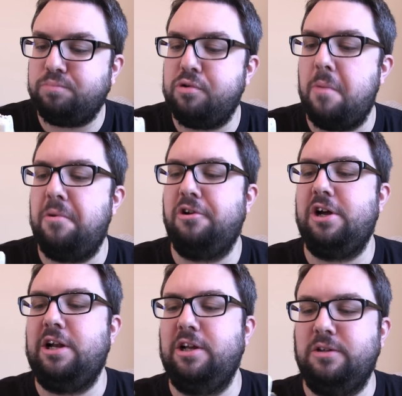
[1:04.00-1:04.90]
Proper
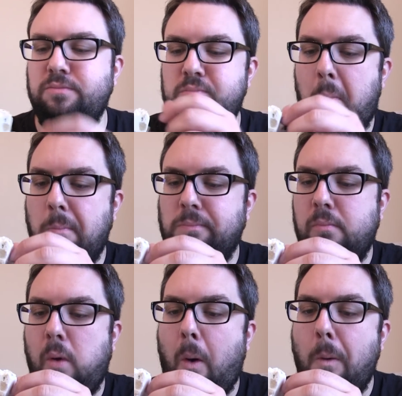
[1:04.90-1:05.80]
Italian
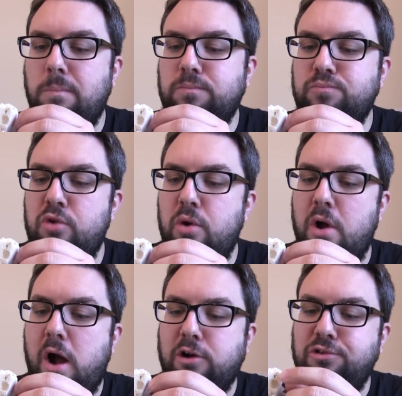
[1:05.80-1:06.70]

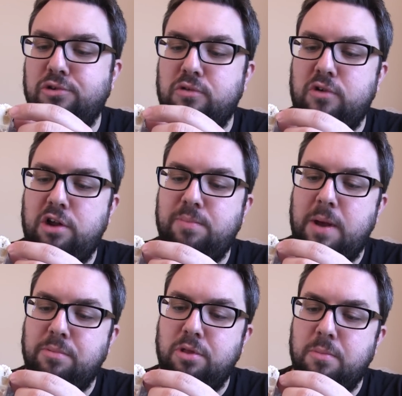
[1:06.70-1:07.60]
nougat, because it's got rice
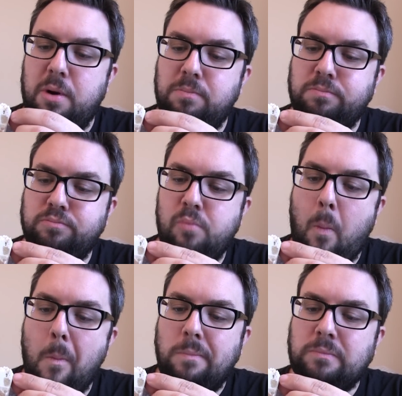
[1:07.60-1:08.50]
paper on the bottom.
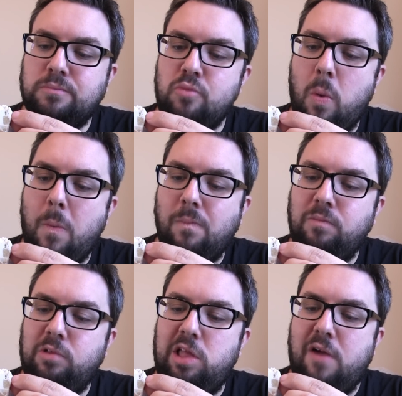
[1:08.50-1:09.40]

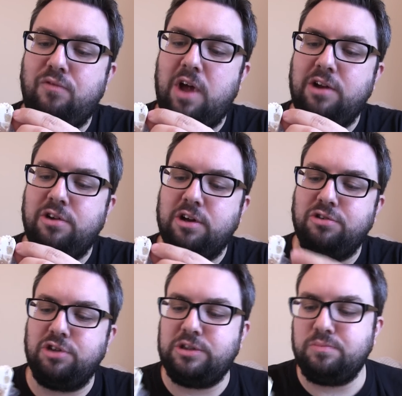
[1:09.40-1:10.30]
Love that
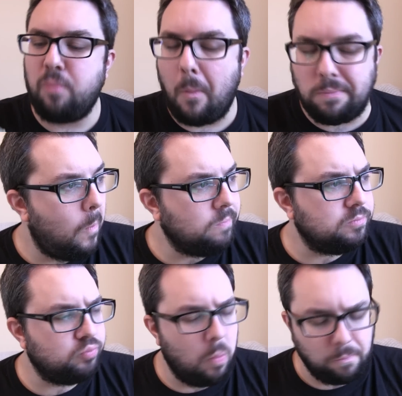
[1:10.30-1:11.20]
texture.
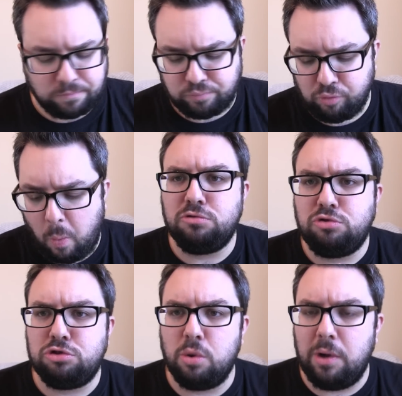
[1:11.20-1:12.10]
Mmm,
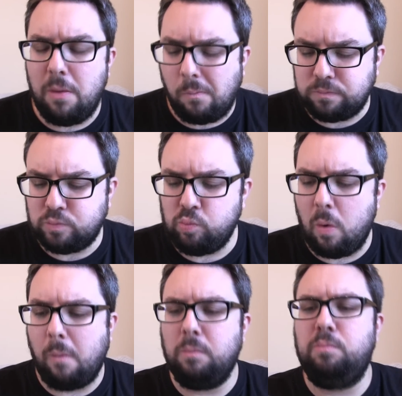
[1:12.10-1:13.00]
chewy.
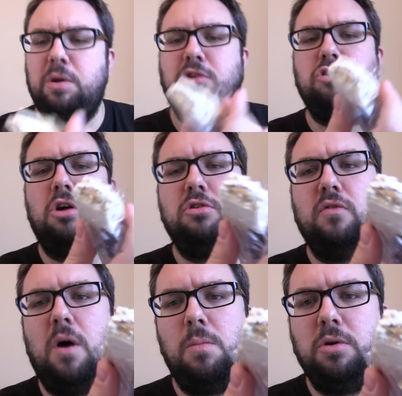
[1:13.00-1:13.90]
Big chunks of
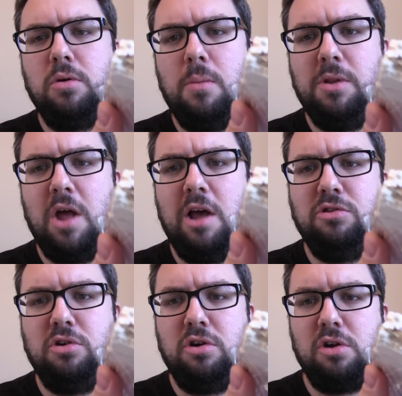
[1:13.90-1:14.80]
almond. I mean, that
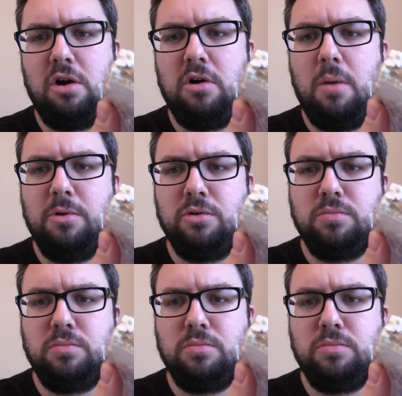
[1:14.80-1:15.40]
is an entire almond.